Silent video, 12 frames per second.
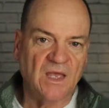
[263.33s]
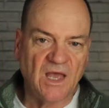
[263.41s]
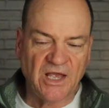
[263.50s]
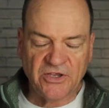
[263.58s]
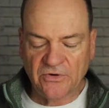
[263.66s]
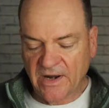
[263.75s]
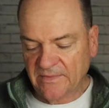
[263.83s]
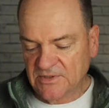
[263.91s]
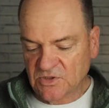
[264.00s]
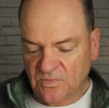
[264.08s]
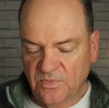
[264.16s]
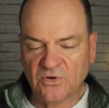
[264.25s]
and you're able
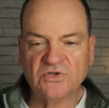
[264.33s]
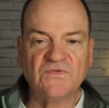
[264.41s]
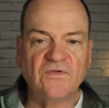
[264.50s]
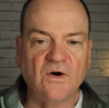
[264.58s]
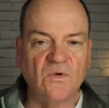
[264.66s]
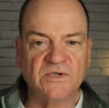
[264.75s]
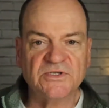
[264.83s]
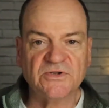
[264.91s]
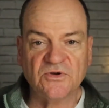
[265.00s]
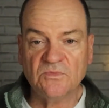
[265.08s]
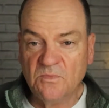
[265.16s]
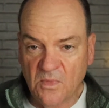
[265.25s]
to push forward
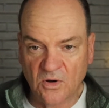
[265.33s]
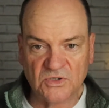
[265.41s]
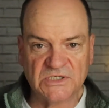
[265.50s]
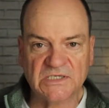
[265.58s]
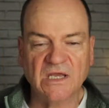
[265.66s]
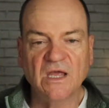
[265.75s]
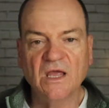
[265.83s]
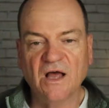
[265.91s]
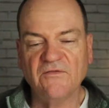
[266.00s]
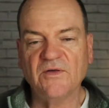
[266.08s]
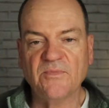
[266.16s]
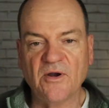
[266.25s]
through most
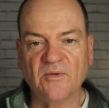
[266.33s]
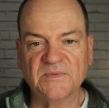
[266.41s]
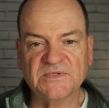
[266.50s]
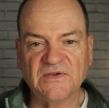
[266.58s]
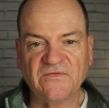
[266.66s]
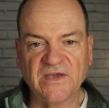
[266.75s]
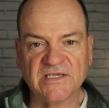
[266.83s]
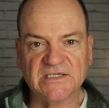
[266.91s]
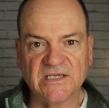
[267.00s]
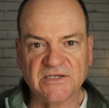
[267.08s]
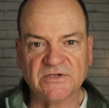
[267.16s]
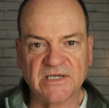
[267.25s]
of the problems you face
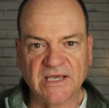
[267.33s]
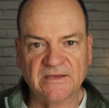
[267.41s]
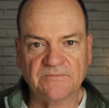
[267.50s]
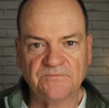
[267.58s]
in your day.